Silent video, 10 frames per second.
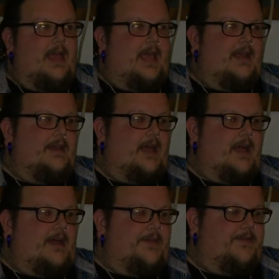And
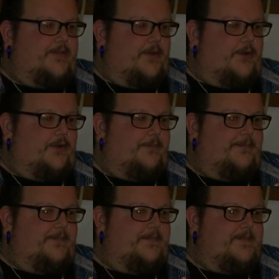so
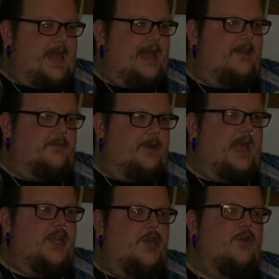that is when
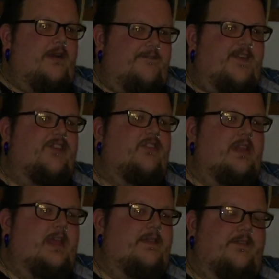I knew
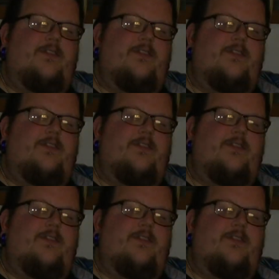officially the